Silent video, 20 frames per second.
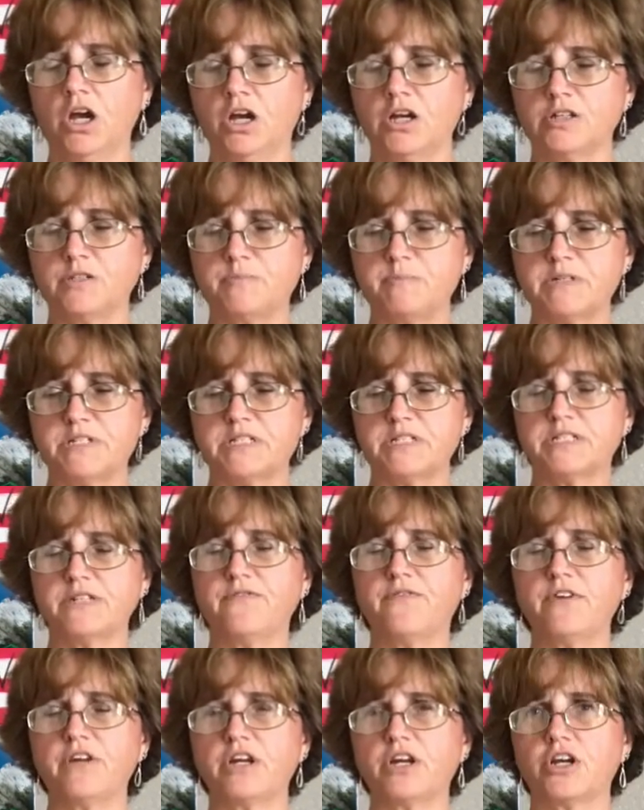A
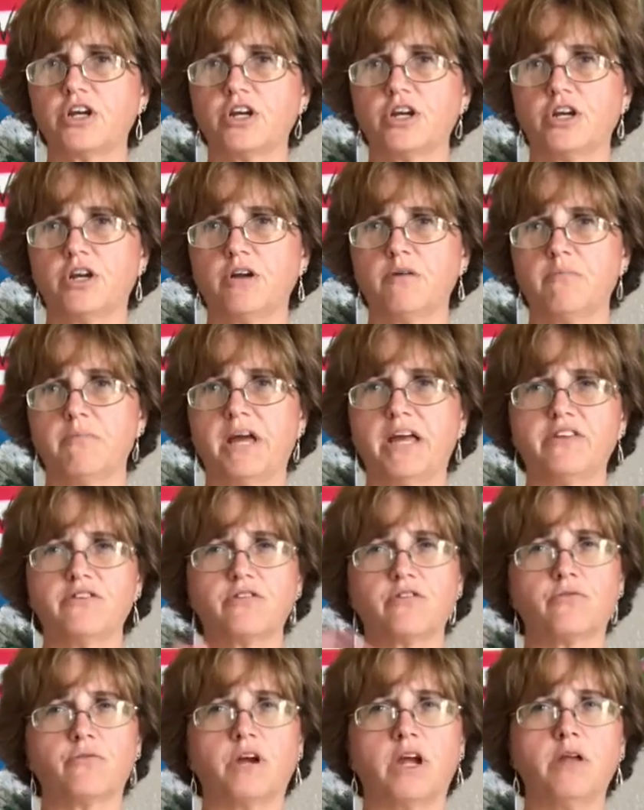specific
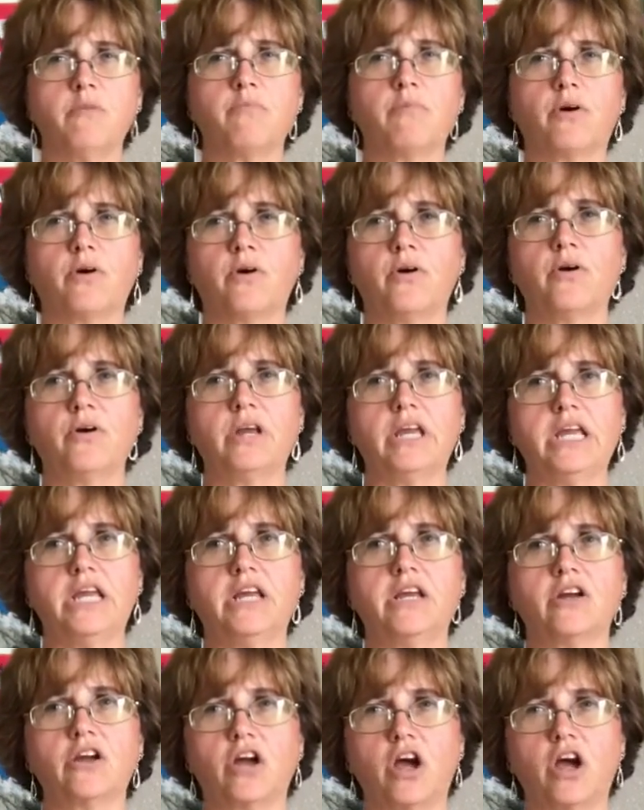masquerade party,